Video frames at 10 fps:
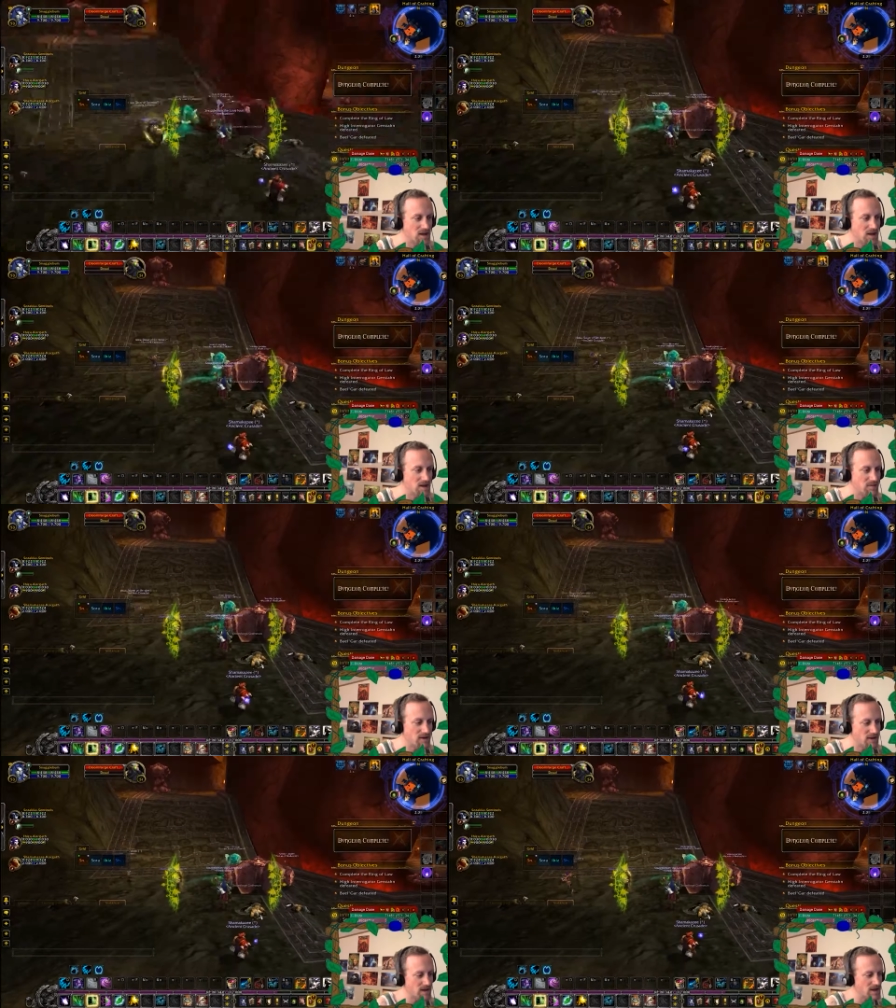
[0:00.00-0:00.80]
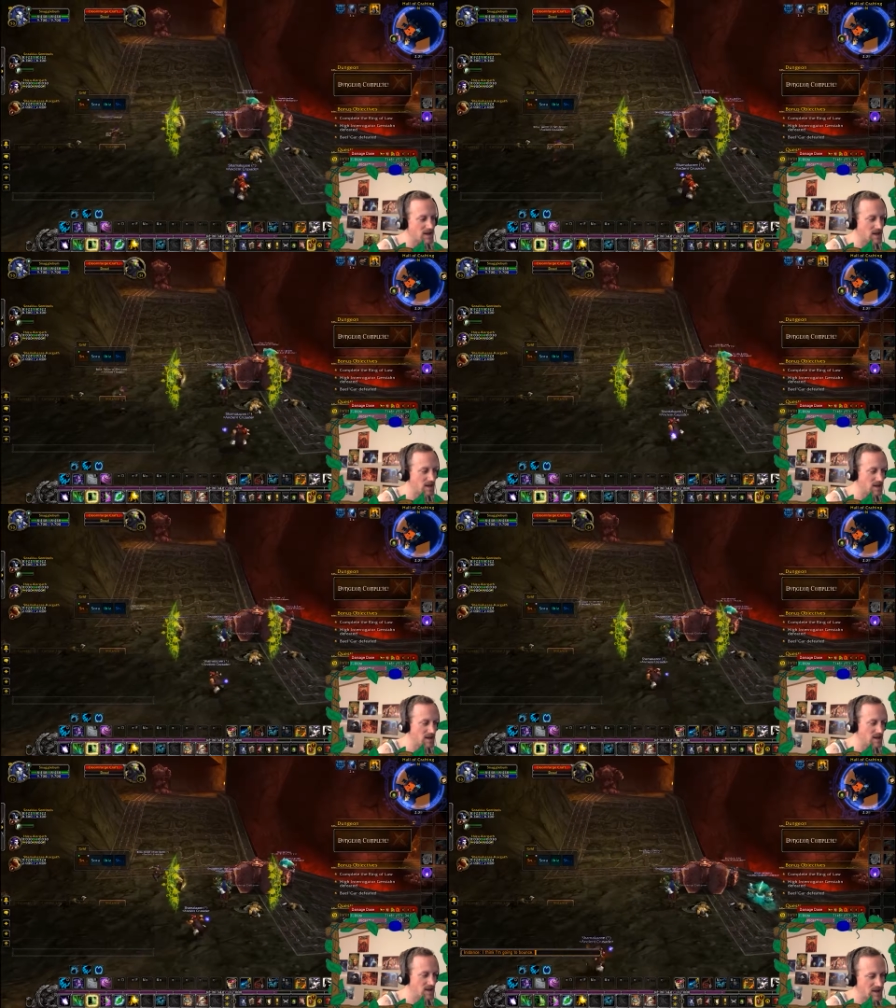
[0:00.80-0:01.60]
Alright.
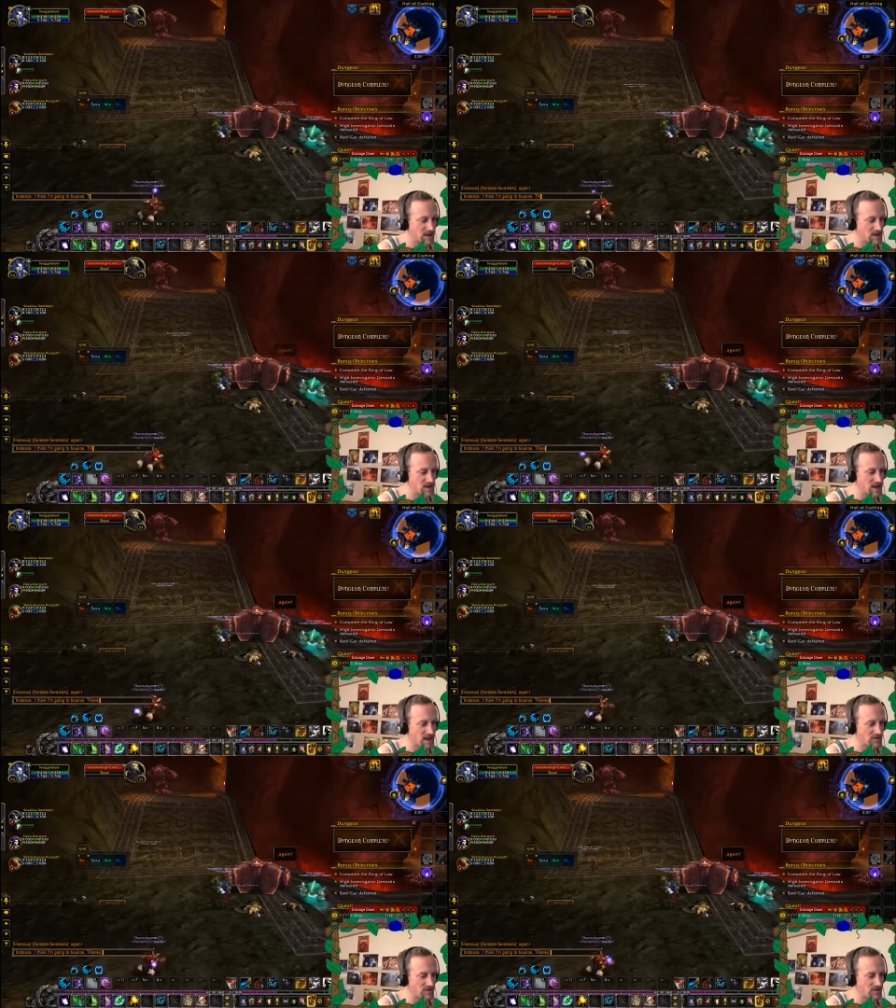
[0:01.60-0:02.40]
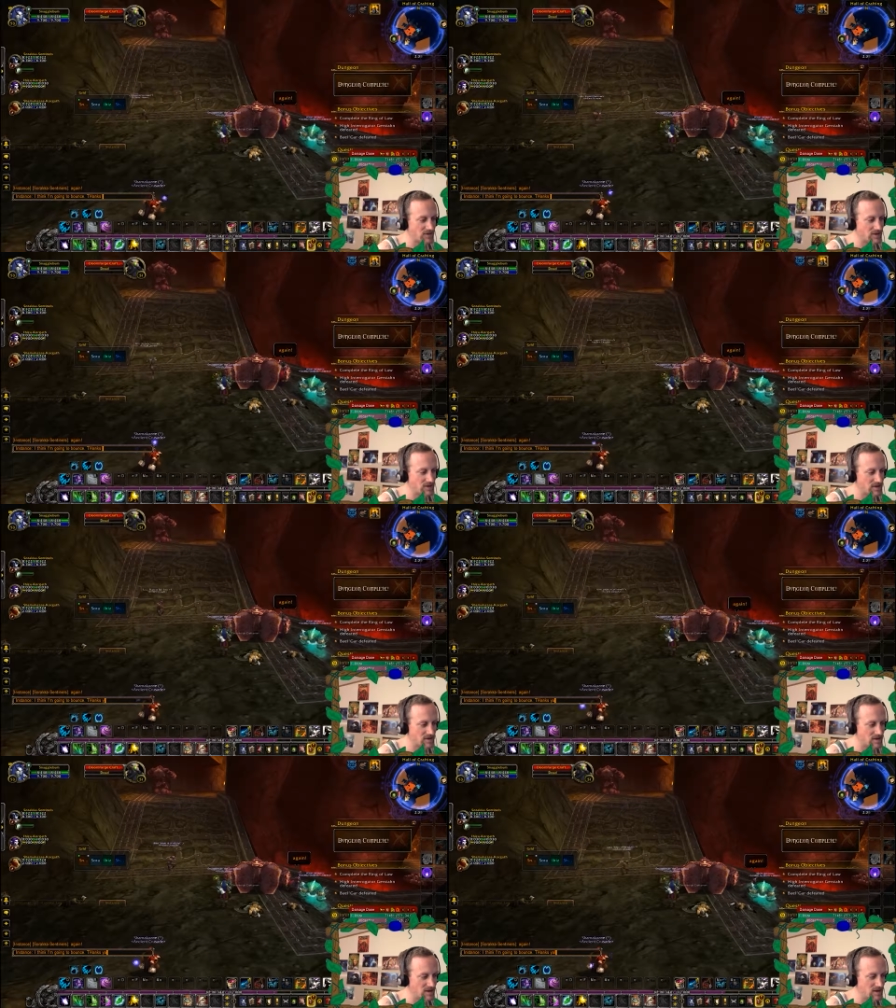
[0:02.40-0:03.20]
Thanks,
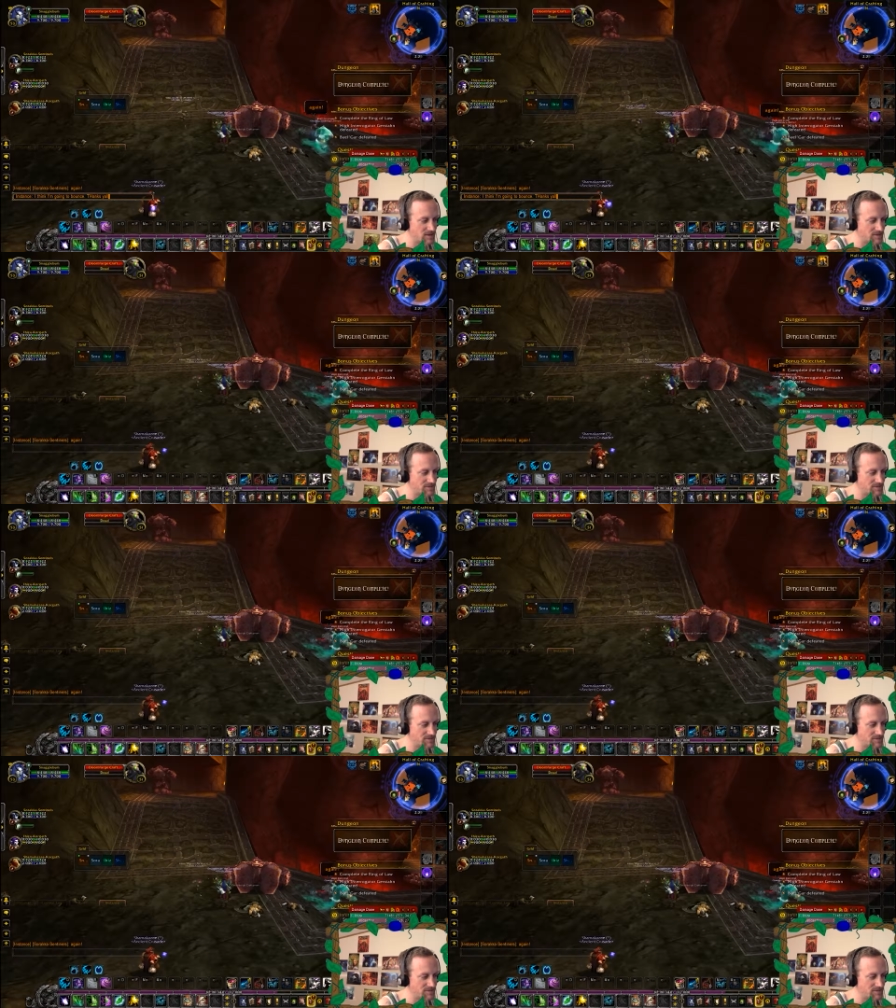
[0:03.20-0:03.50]
y'all.